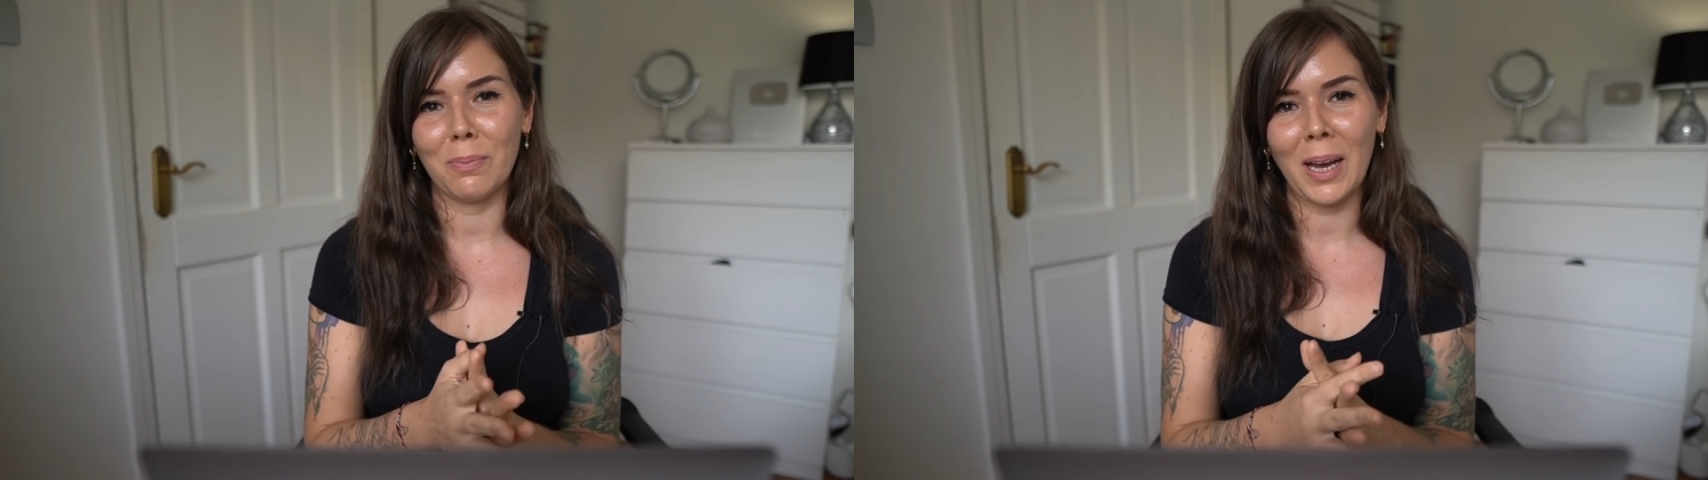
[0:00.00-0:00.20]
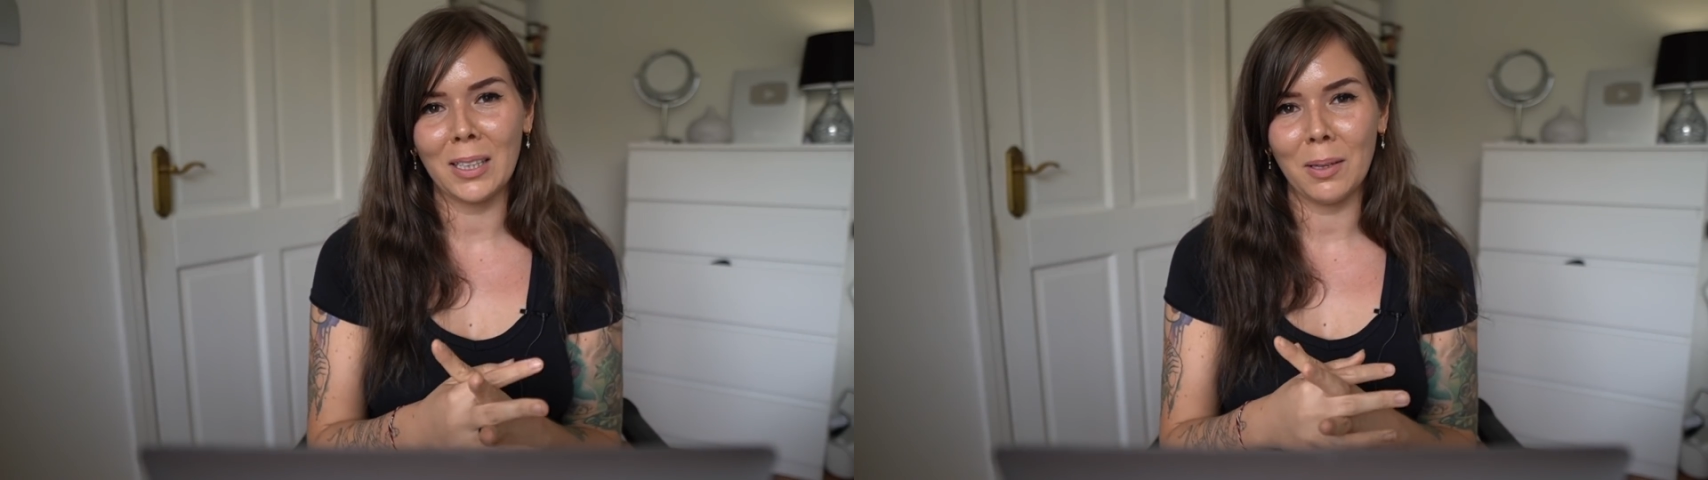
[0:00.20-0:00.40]
to
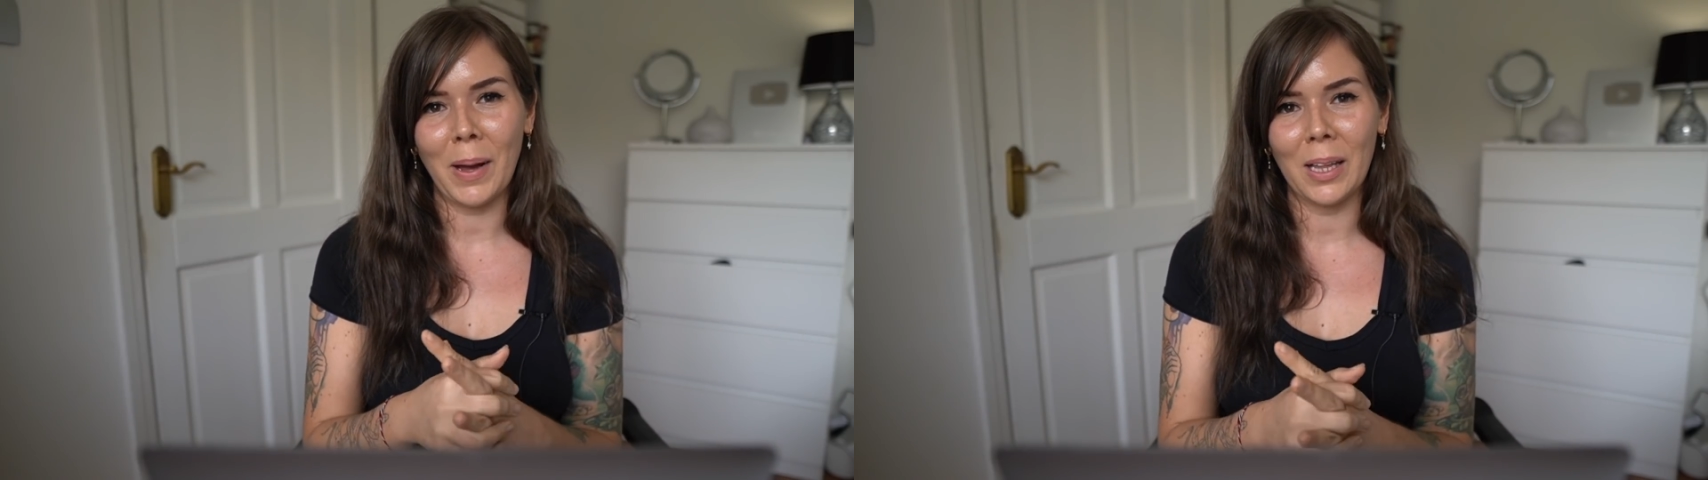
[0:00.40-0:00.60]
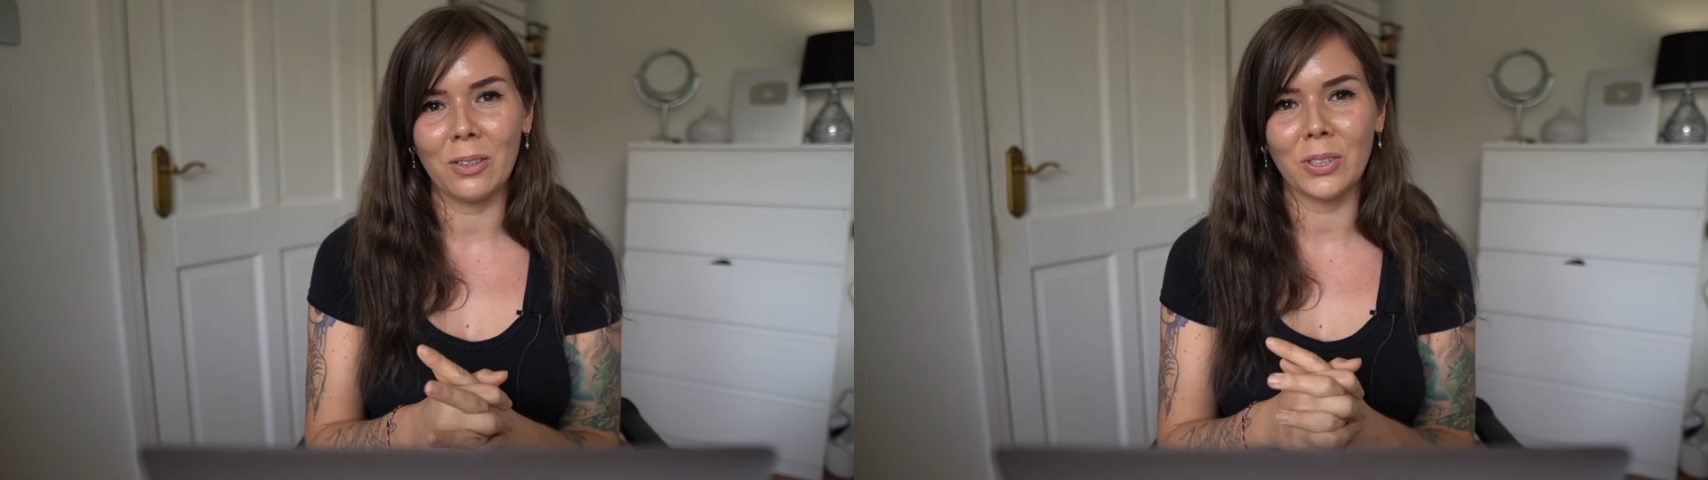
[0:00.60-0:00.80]
buy the
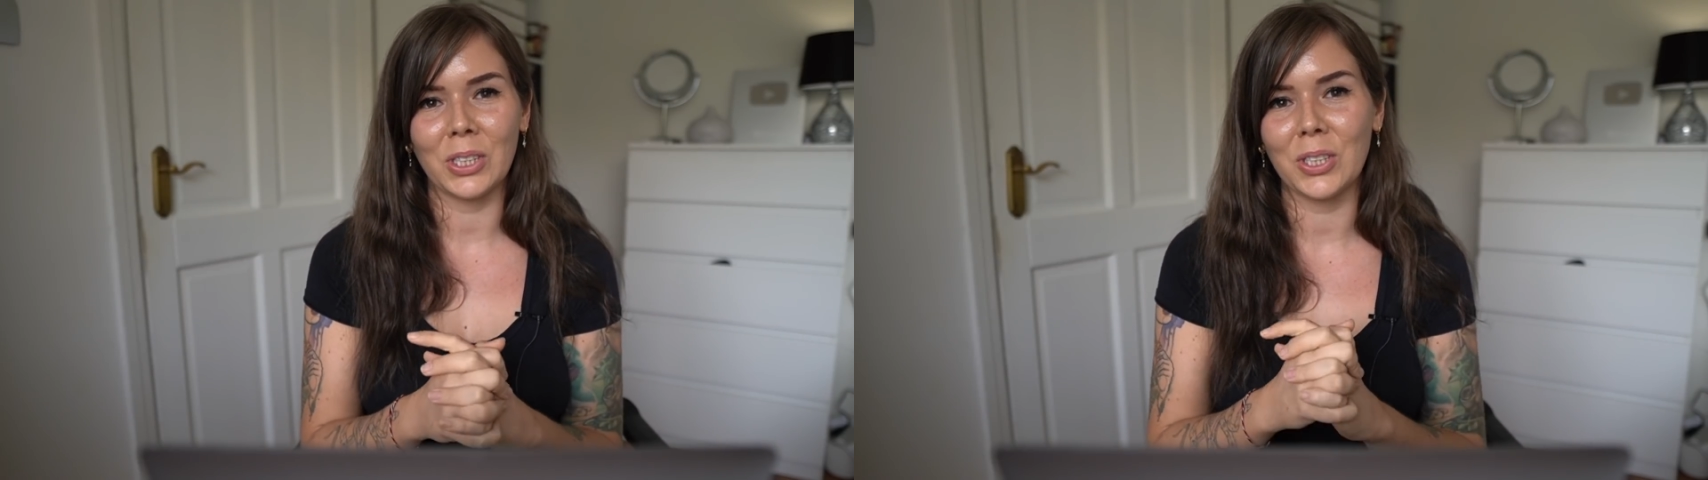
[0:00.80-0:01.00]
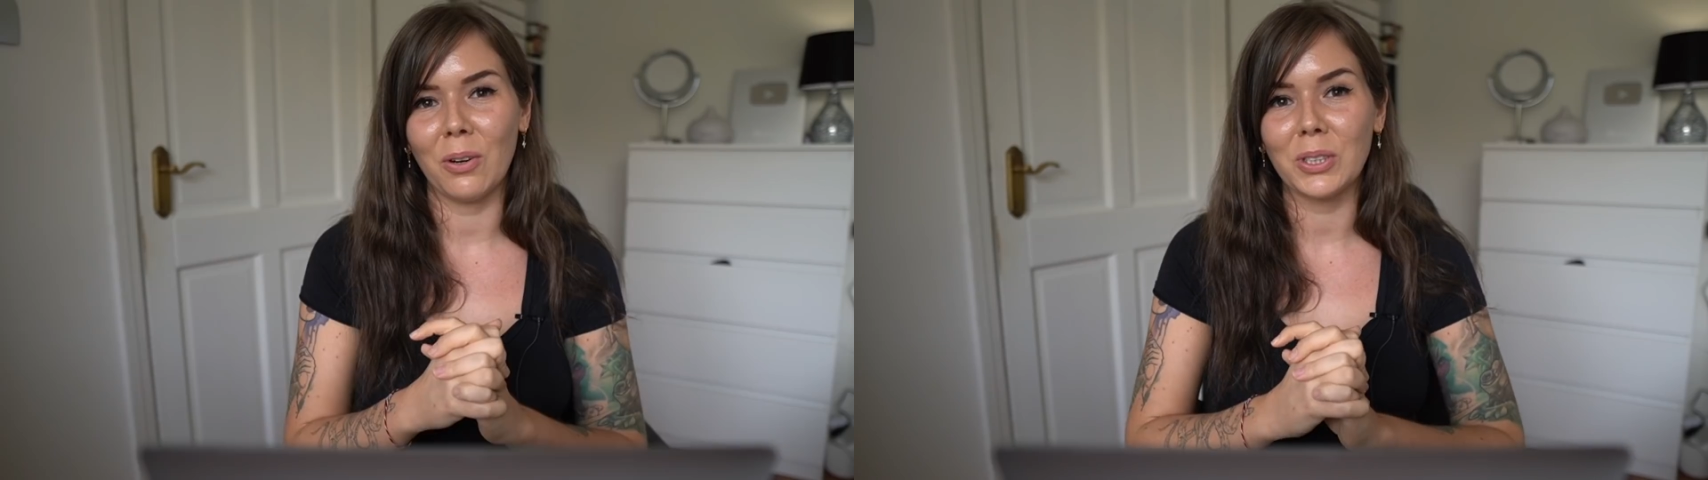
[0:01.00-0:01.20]
panels
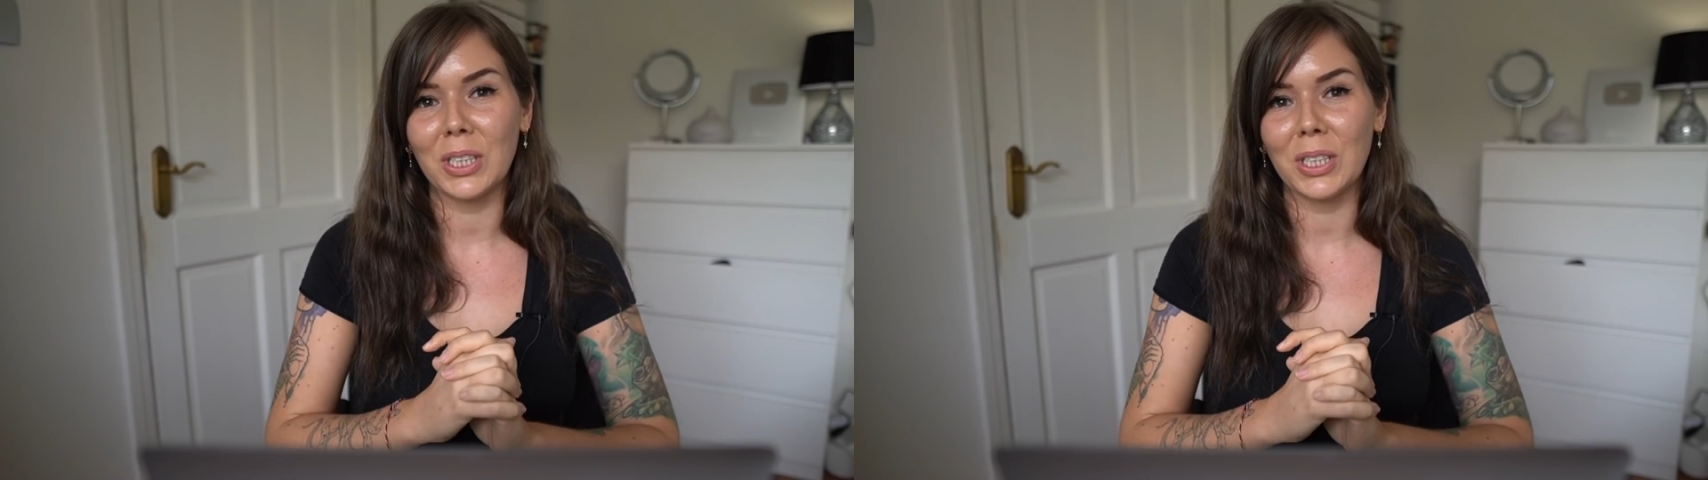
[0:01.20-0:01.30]
is going